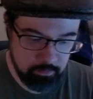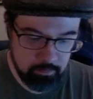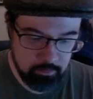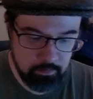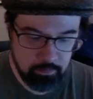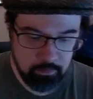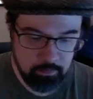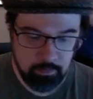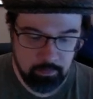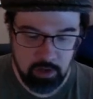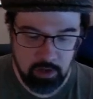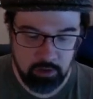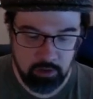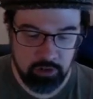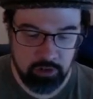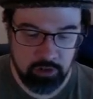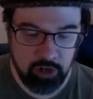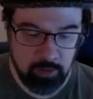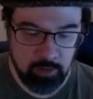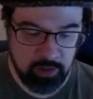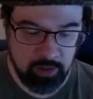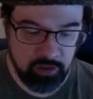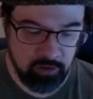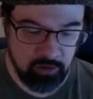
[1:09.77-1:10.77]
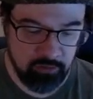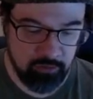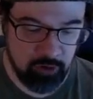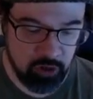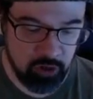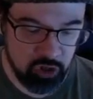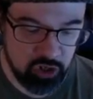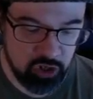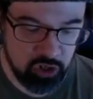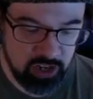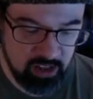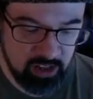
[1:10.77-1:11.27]
I'll talk about their
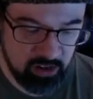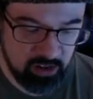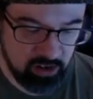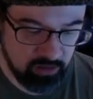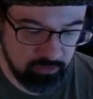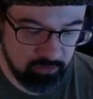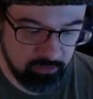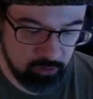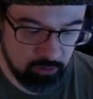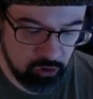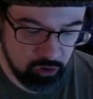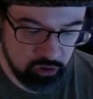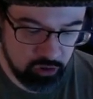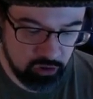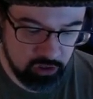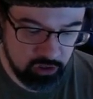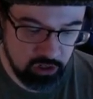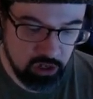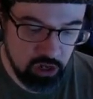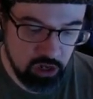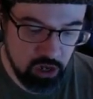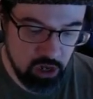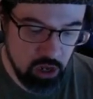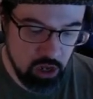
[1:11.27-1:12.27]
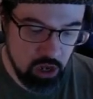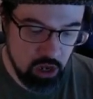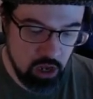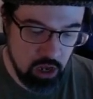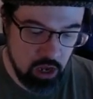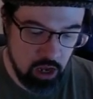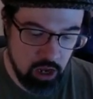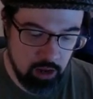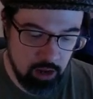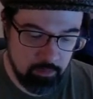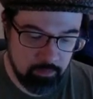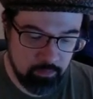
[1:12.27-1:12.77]
functionality first.
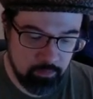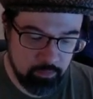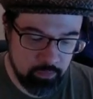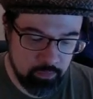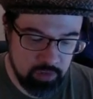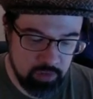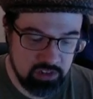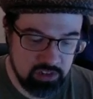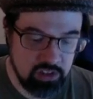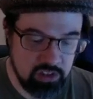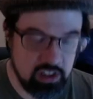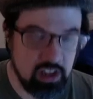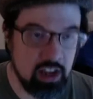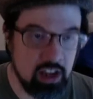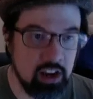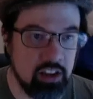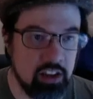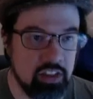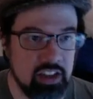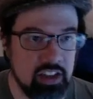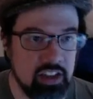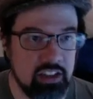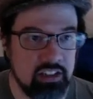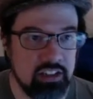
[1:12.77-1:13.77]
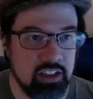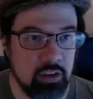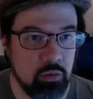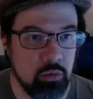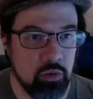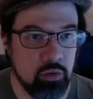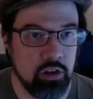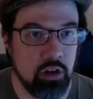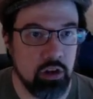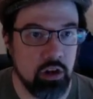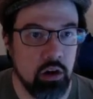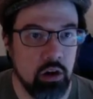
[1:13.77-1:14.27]
These are the kind of things that would
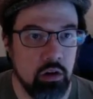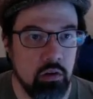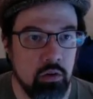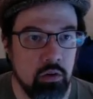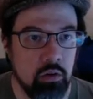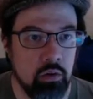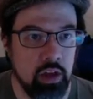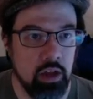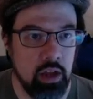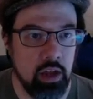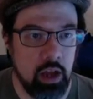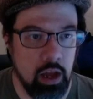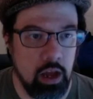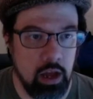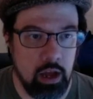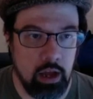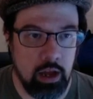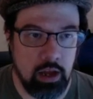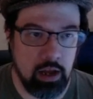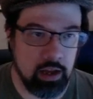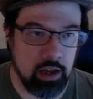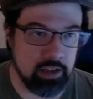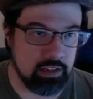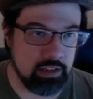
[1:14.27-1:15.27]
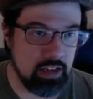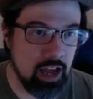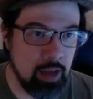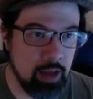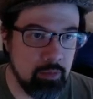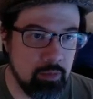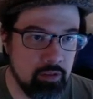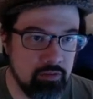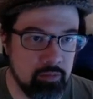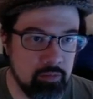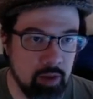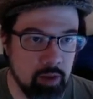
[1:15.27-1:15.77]
go on top
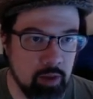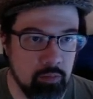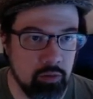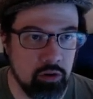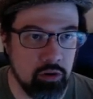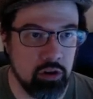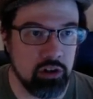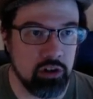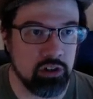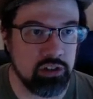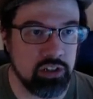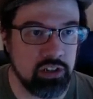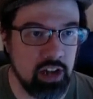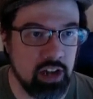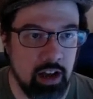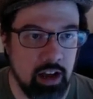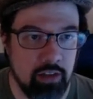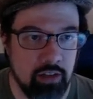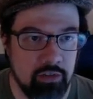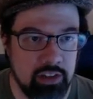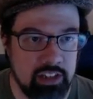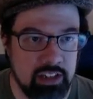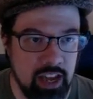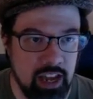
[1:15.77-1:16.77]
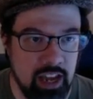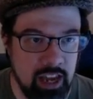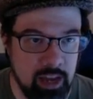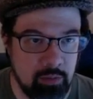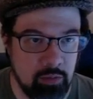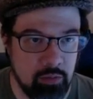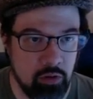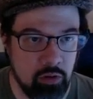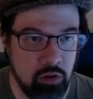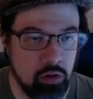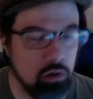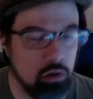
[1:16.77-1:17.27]
of my books, on the
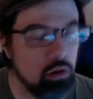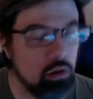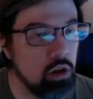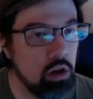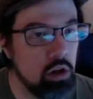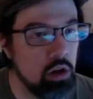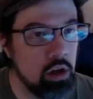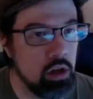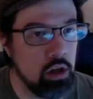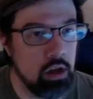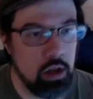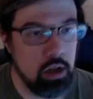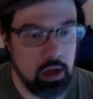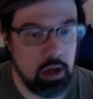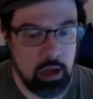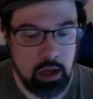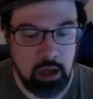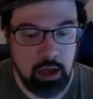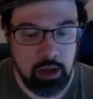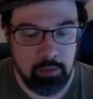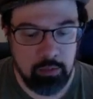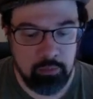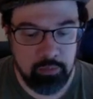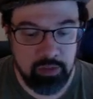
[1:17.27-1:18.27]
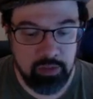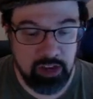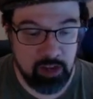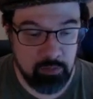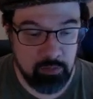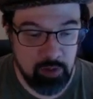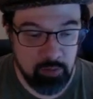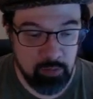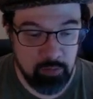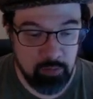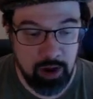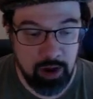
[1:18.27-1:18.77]
table. They can be
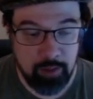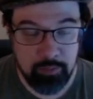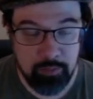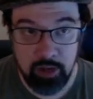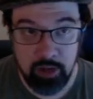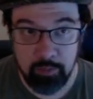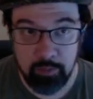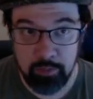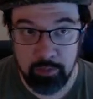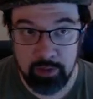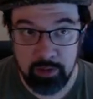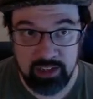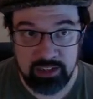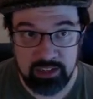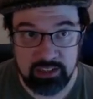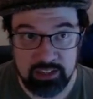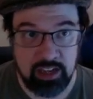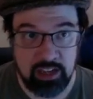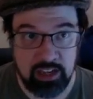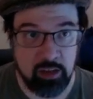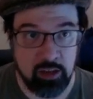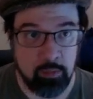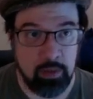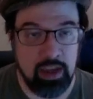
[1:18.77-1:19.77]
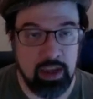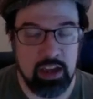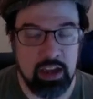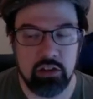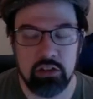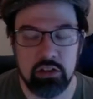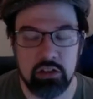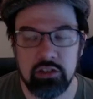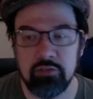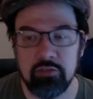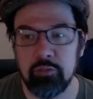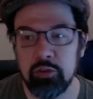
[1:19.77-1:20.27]
propped up inside the pages
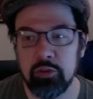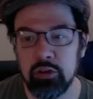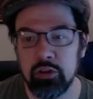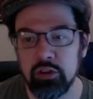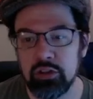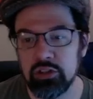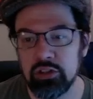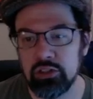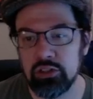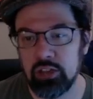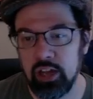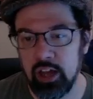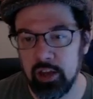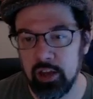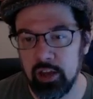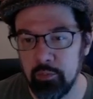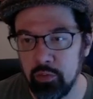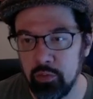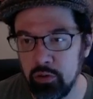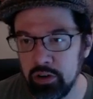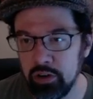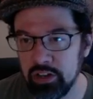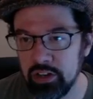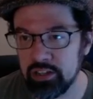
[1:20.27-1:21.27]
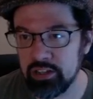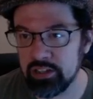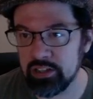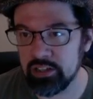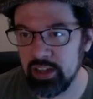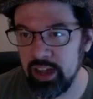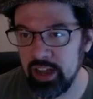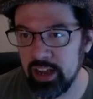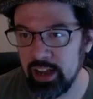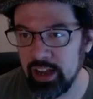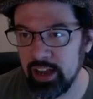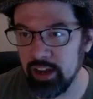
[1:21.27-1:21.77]
of books, on prints,
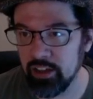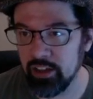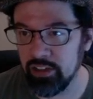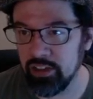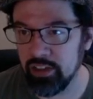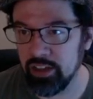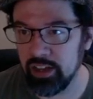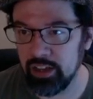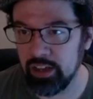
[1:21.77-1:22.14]
that kind of thing,